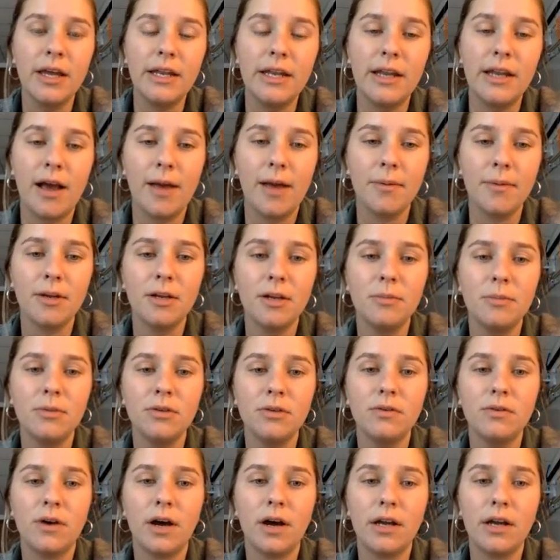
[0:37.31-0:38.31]
Now I'm going to
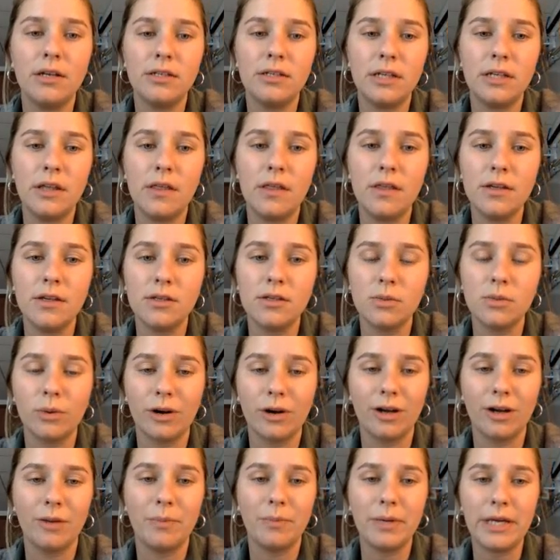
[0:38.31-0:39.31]
move on to this
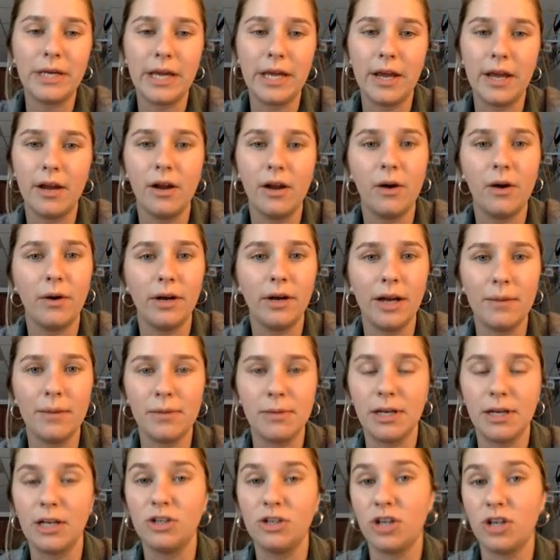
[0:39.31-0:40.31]
word piano and I'm
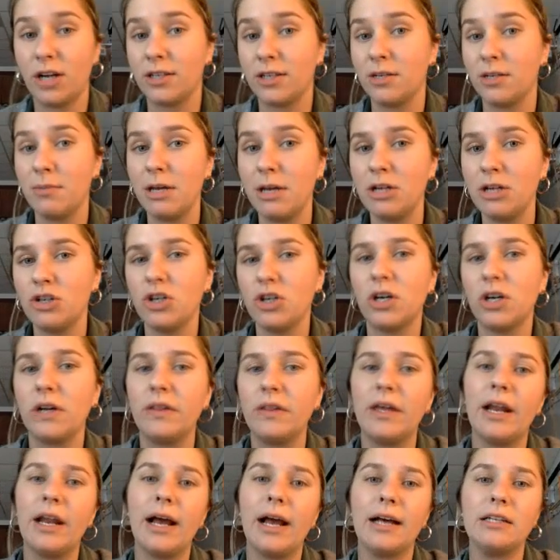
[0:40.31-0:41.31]
going to check to make sure
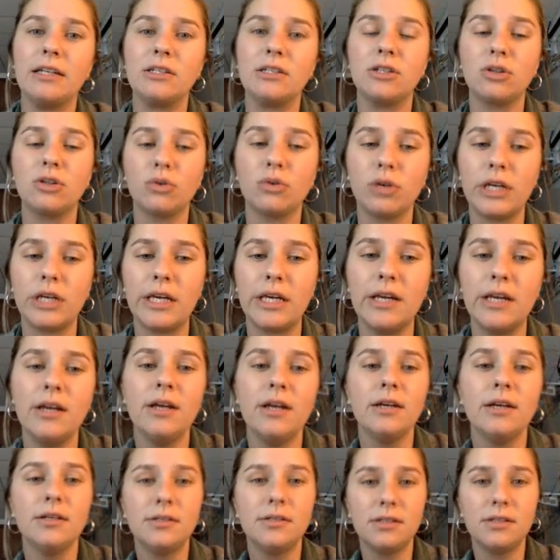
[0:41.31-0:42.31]
that it has 3
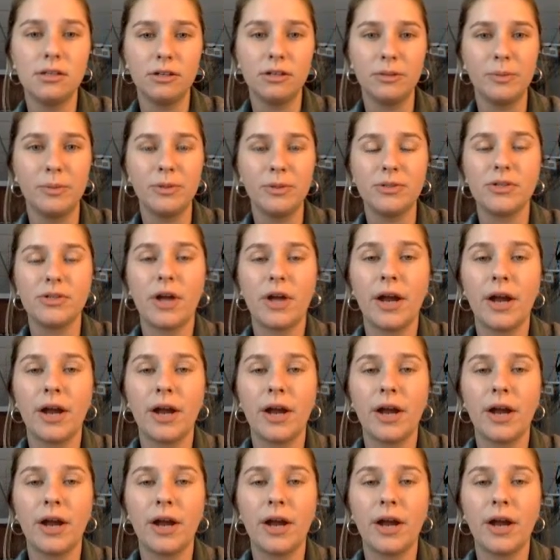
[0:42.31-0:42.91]
syllables.